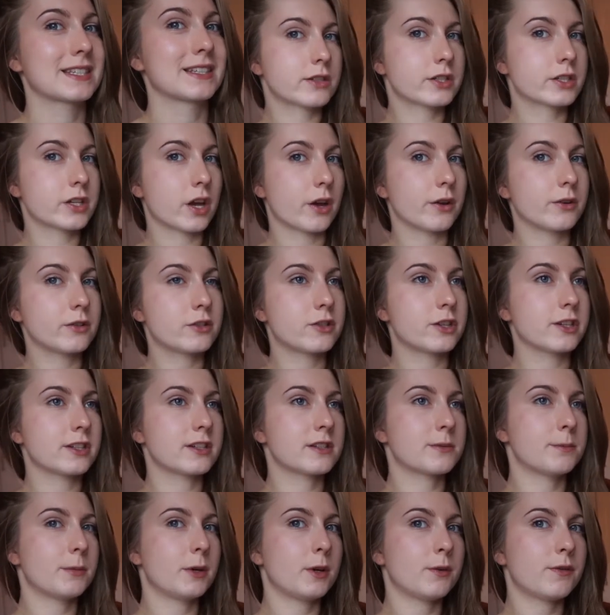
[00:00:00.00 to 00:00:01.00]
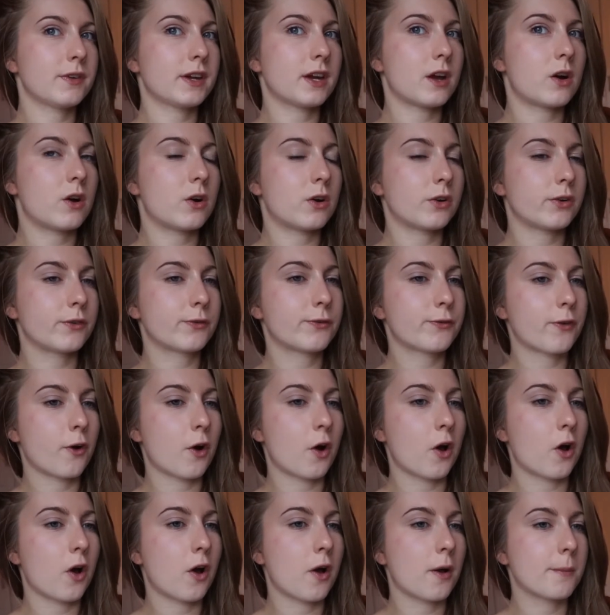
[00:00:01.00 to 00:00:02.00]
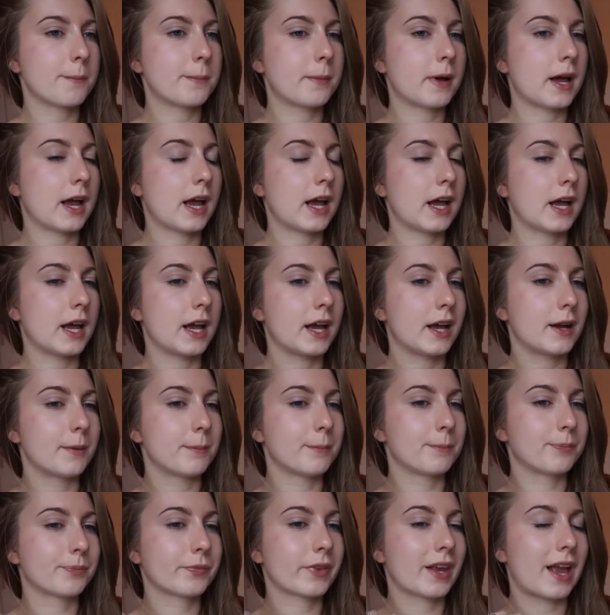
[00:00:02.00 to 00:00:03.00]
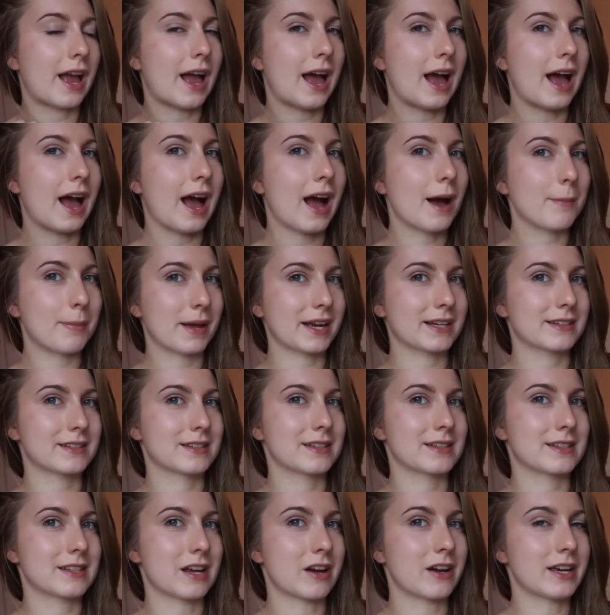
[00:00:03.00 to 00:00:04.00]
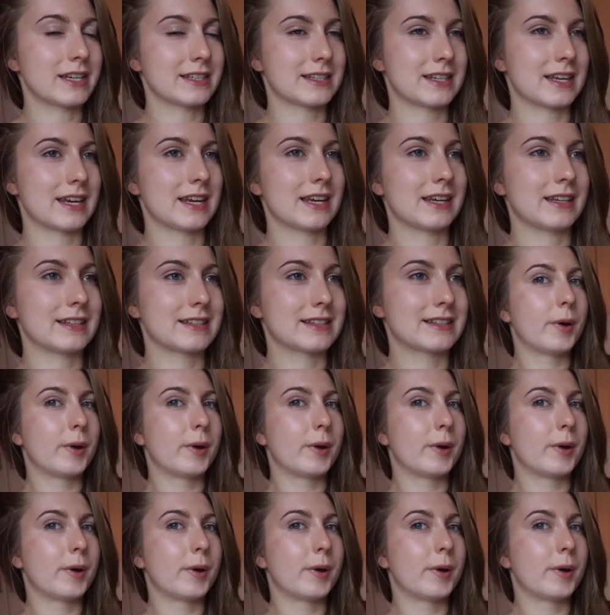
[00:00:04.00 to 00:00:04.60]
So just moving on from ab exercises,